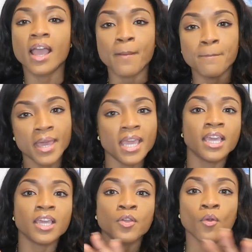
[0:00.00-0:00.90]
and
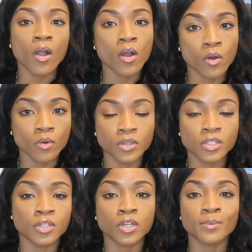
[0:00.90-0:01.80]
make it your own,
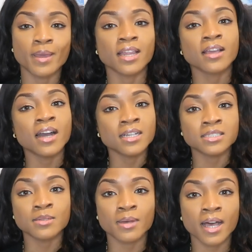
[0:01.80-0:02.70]
you know, you made it
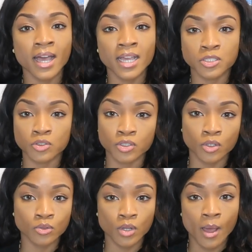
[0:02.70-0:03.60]
customized, you
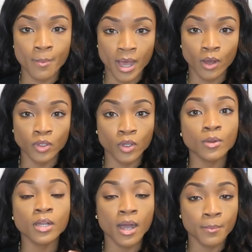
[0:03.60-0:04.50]
showed about
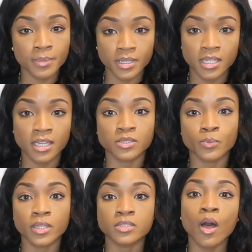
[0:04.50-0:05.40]
your company as
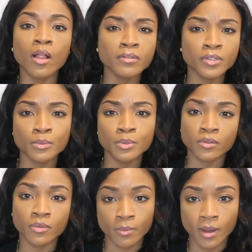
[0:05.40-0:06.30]
well as all of your
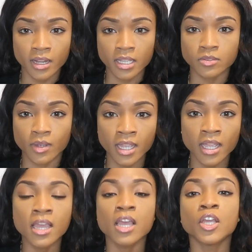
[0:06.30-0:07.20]
beautiful products,
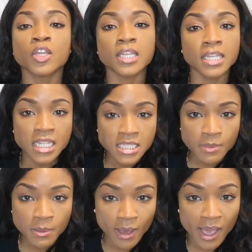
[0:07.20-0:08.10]
right? You need to
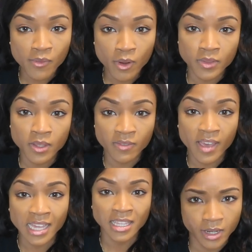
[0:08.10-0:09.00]
be mindful of the
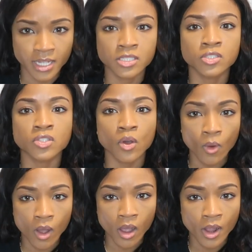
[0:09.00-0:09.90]
fact that it's
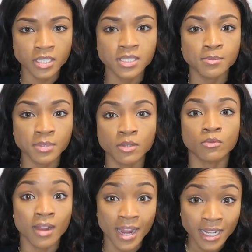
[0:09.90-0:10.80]
so hard to be
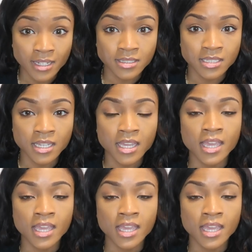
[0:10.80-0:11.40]
ranked